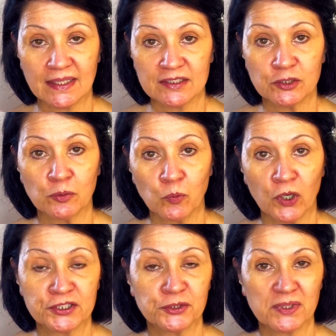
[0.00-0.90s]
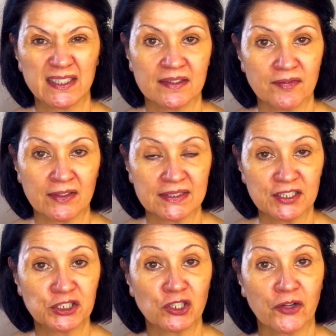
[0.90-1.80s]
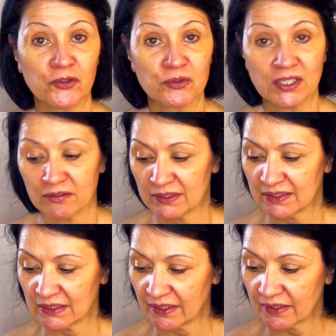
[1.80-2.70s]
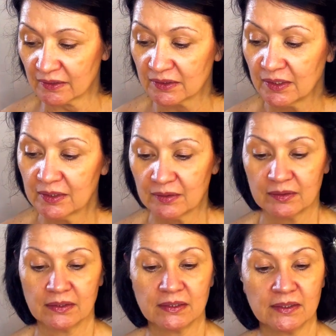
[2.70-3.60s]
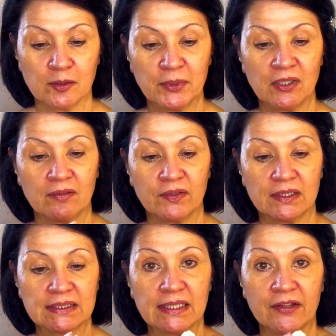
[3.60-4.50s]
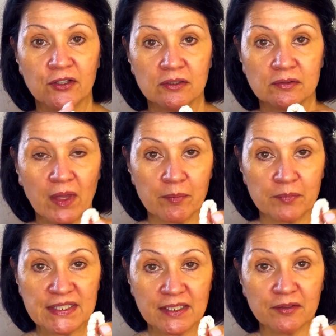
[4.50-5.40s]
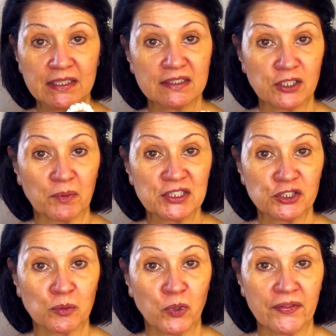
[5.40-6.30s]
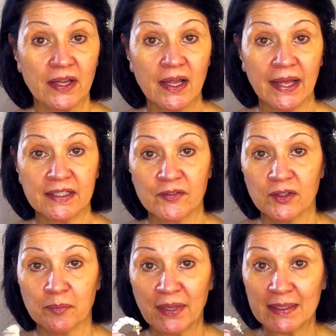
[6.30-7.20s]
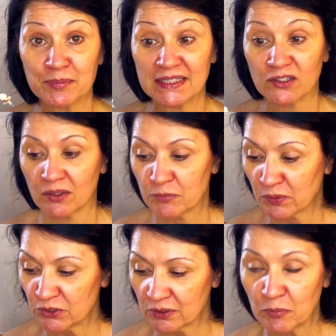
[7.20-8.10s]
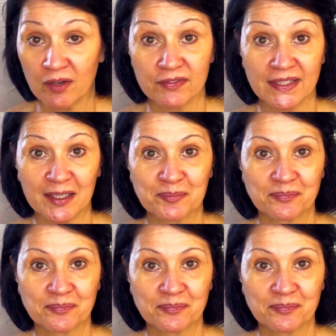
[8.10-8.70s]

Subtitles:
I don't want to get any foundation on those earrings. They're like the little bit of a leather material, so I just don't want any of the makeup to get on them, so I took them off for now.